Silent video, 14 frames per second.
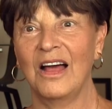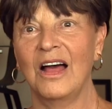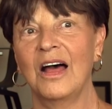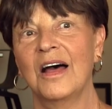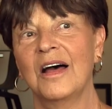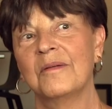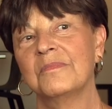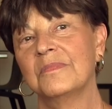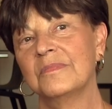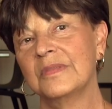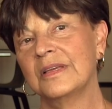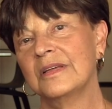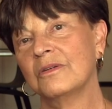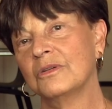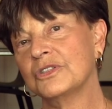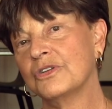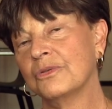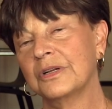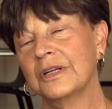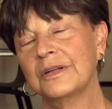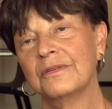um, the
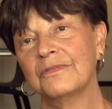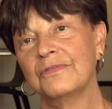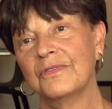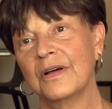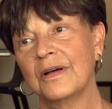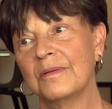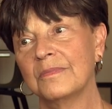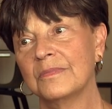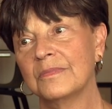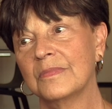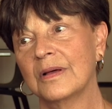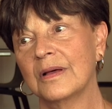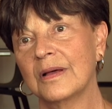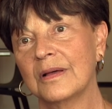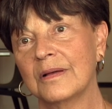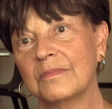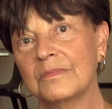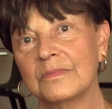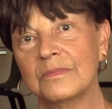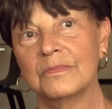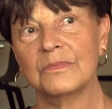alternative um,
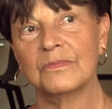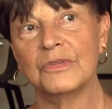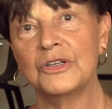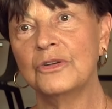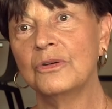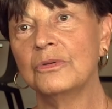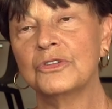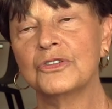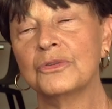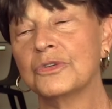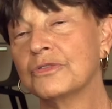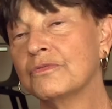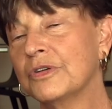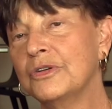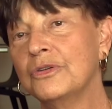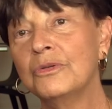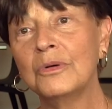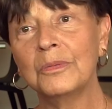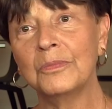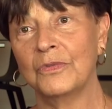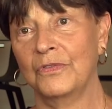um, renew Jewish
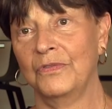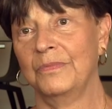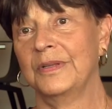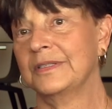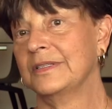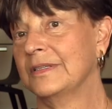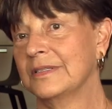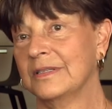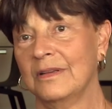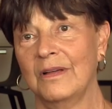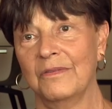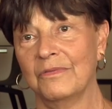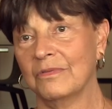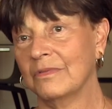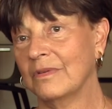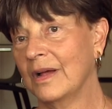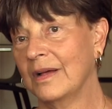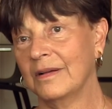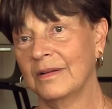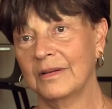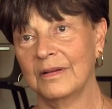renewal movement is a
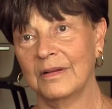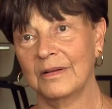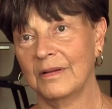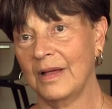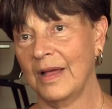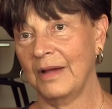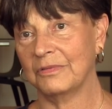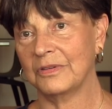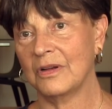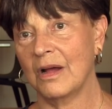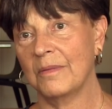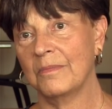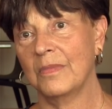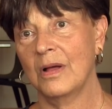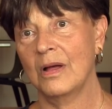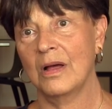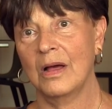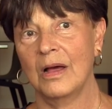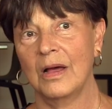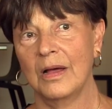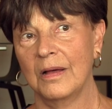chavura uh, outcome.
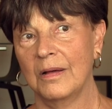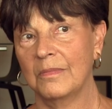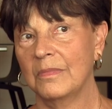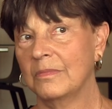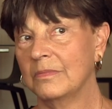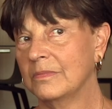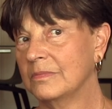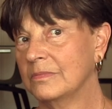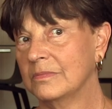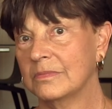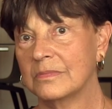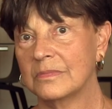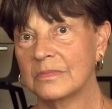Um,